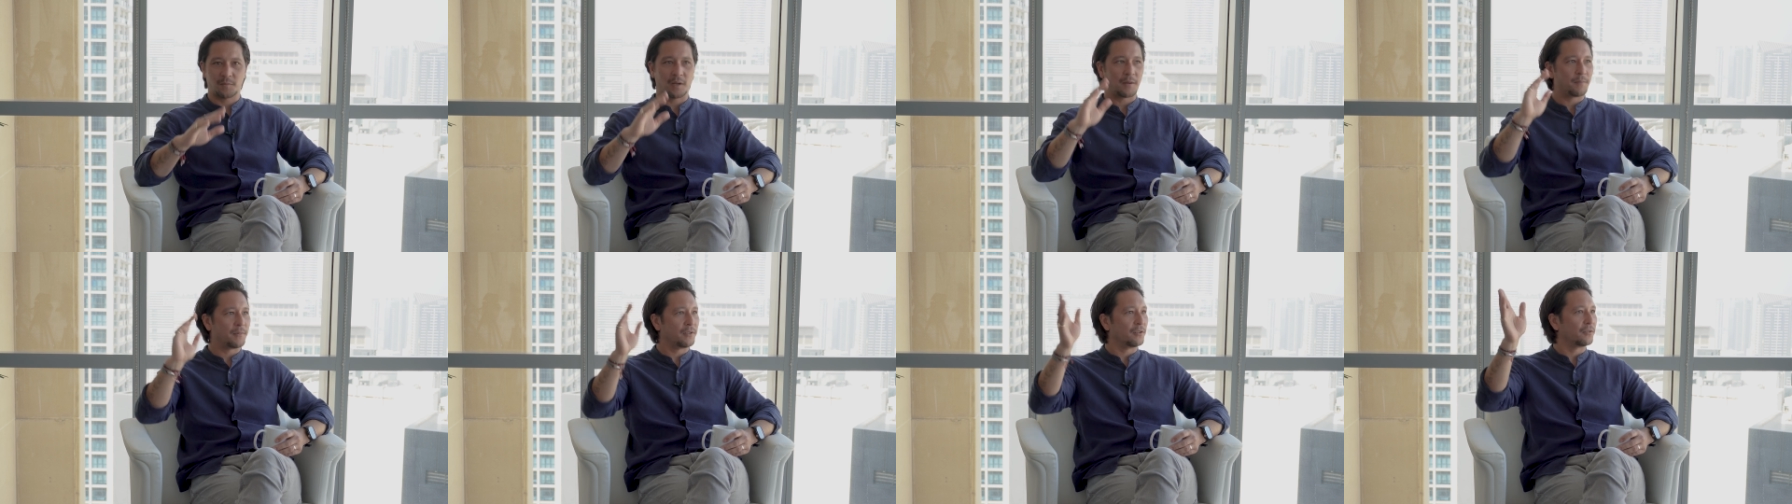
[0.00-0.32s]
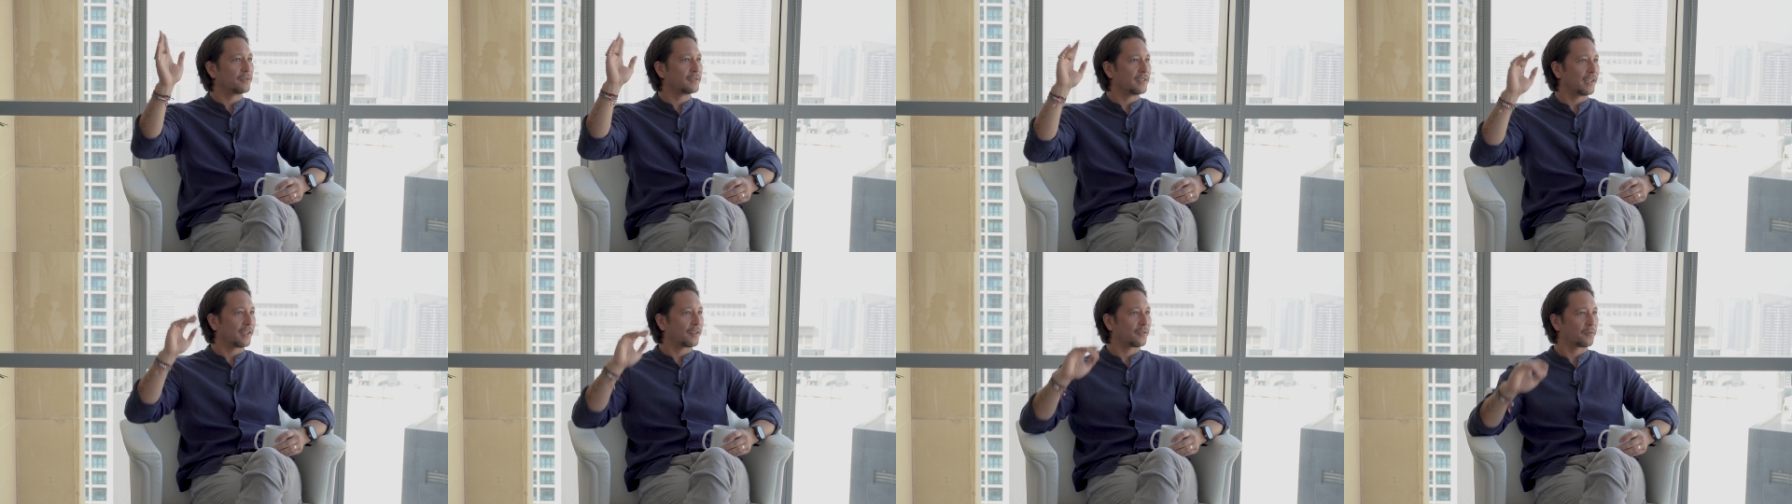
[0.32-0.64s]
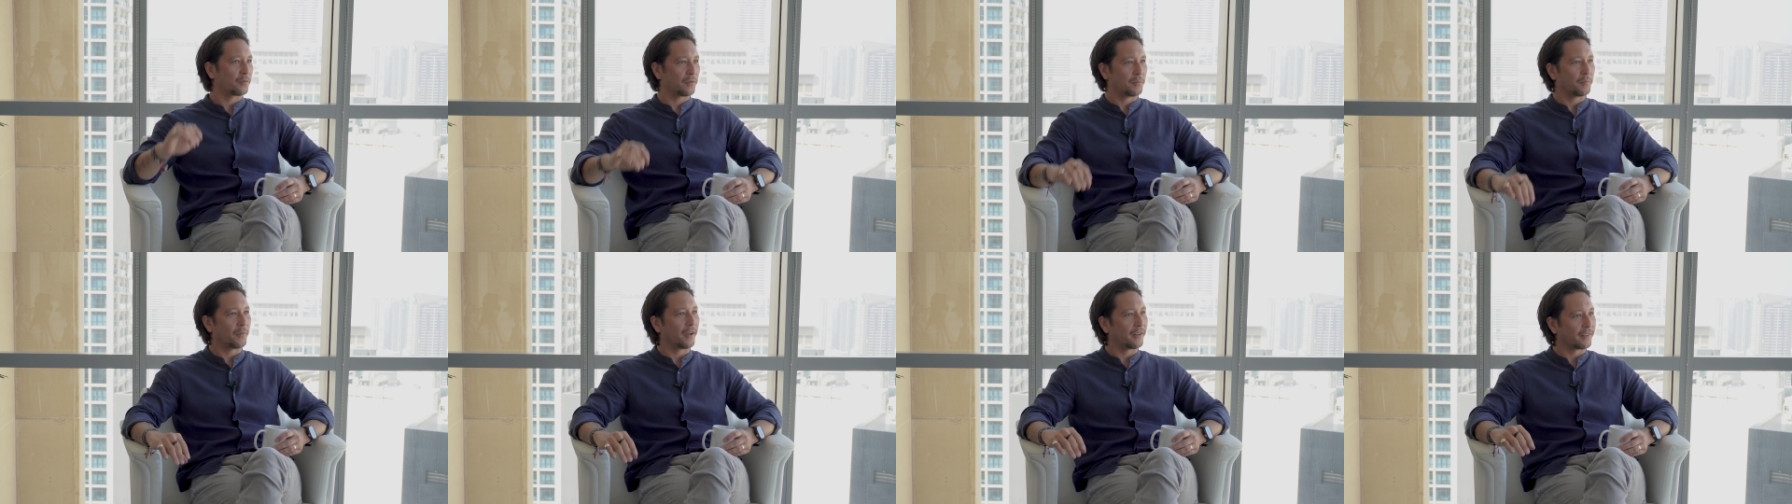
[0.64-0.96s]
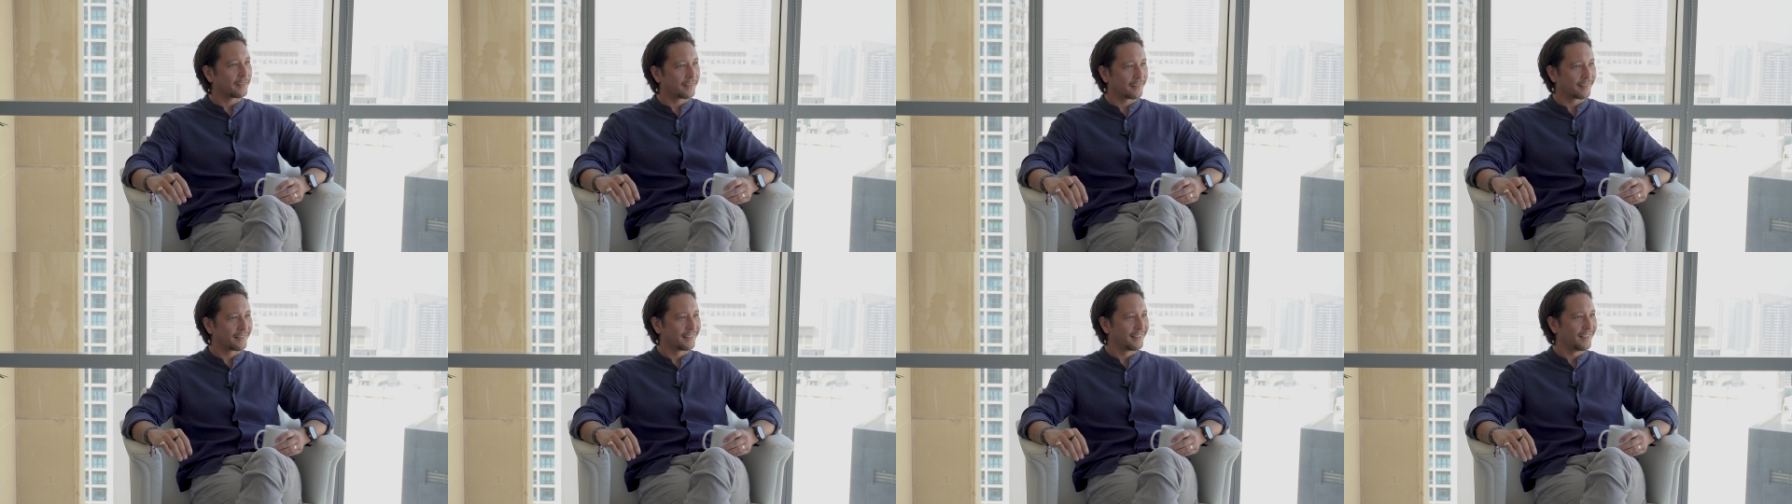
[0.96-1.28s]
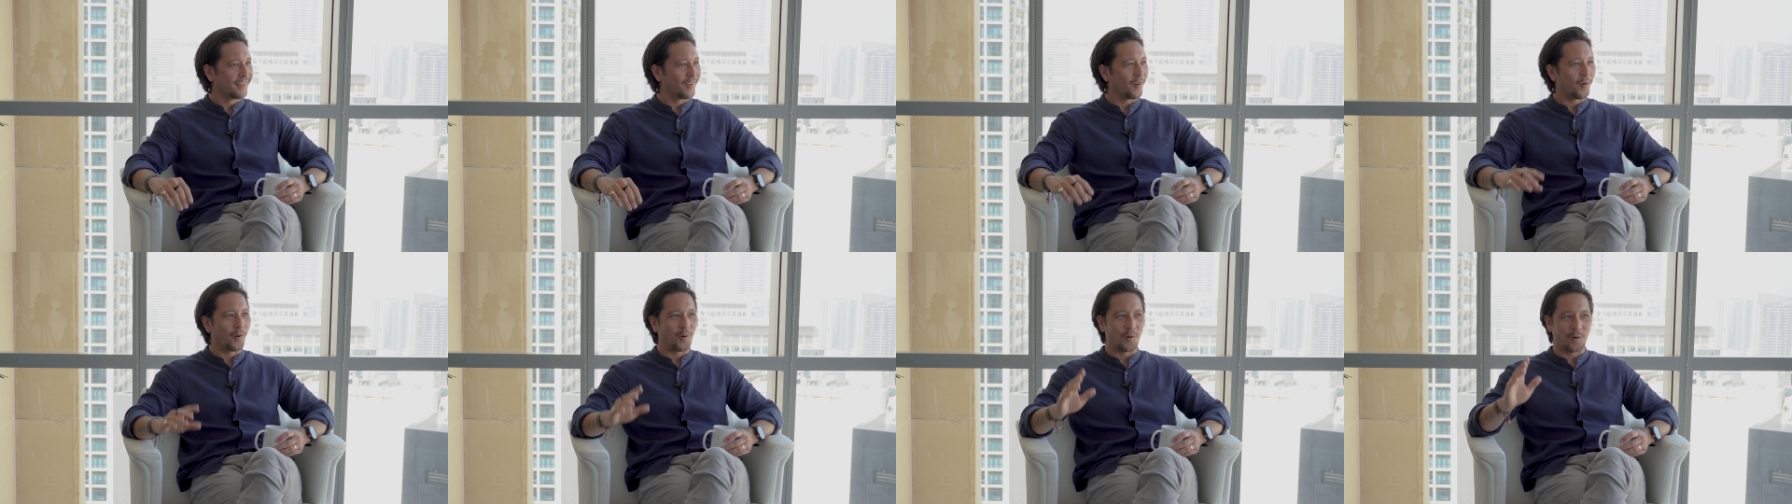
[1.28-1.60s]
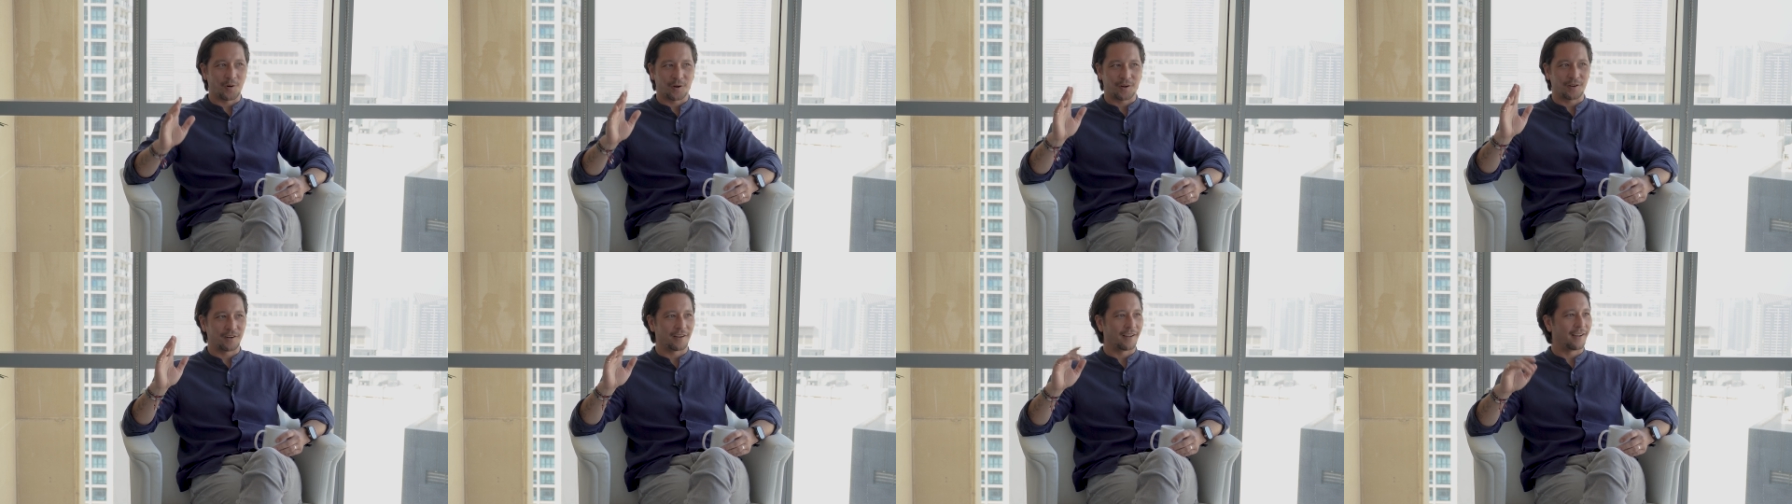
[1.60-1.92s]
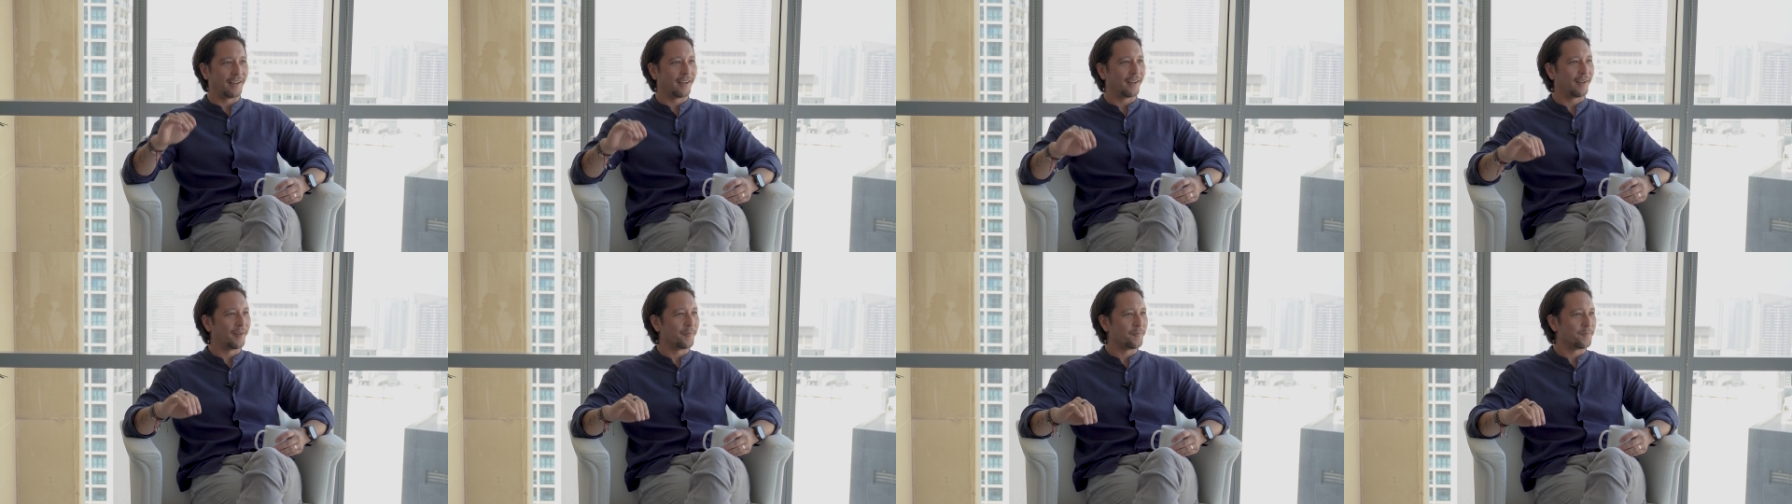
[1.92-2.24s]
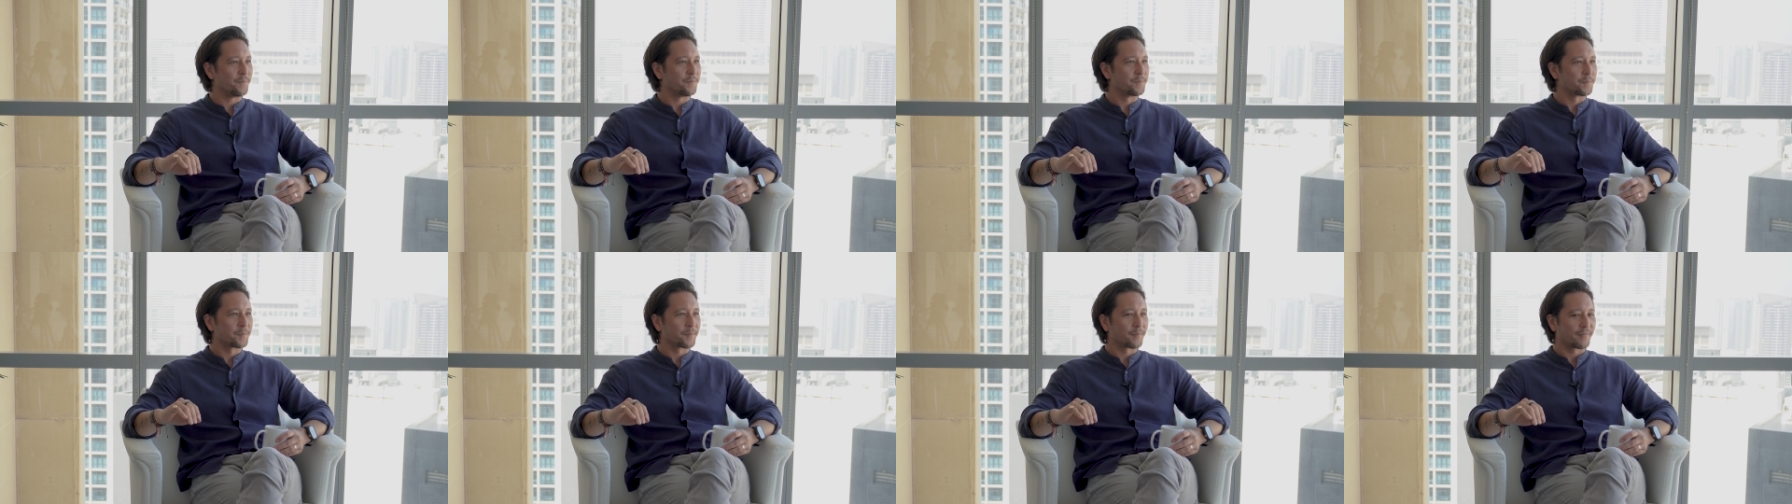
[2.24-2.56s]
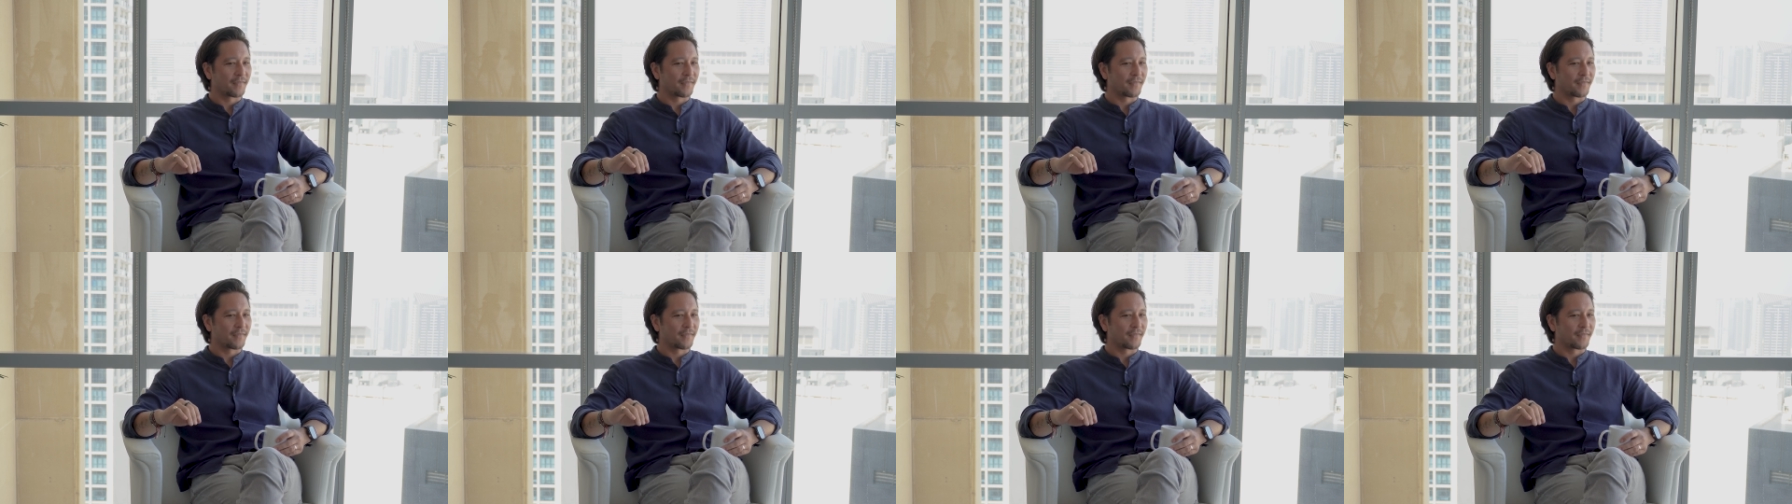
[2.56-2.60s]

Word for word: maybe it'll take three months. Yeah. Or um,